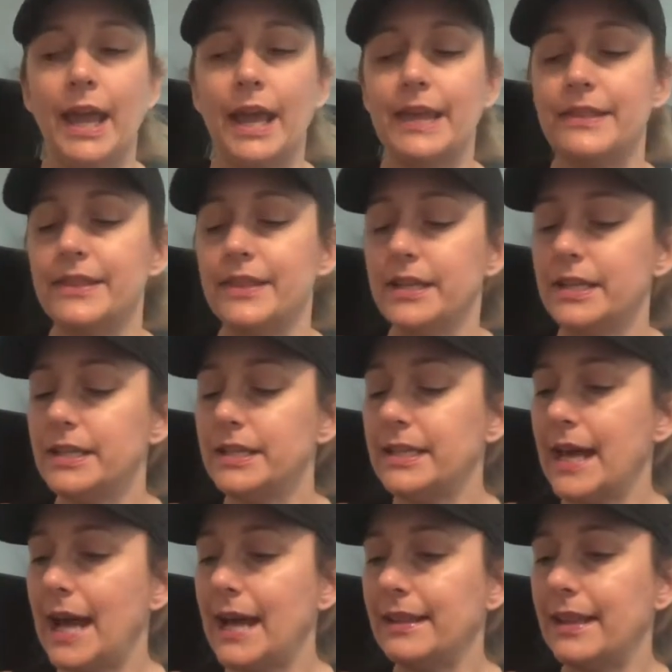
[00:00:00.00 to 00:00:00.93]
And
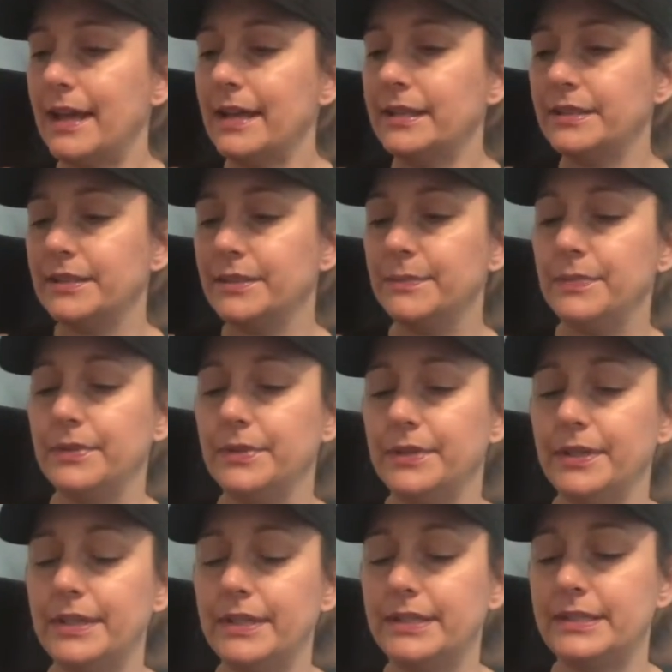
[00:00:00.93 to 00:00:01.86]
then I like to
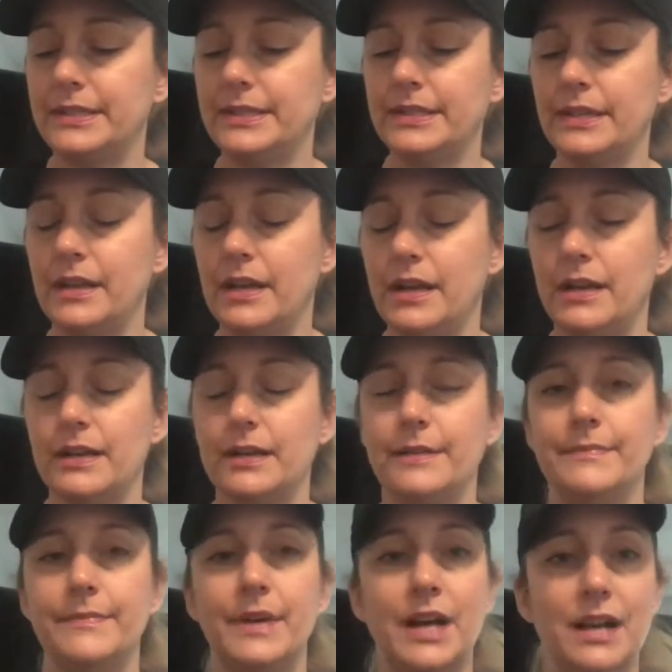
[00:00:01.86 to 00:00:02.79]
put
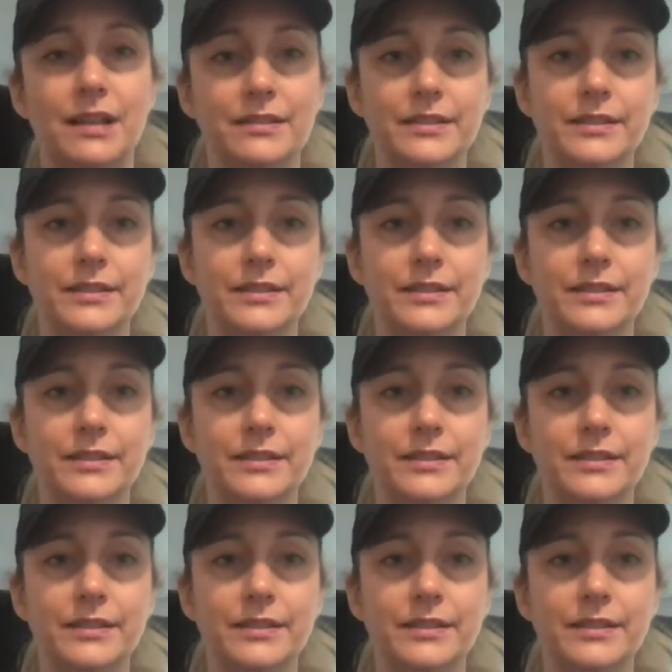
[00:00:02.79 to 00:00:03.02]
a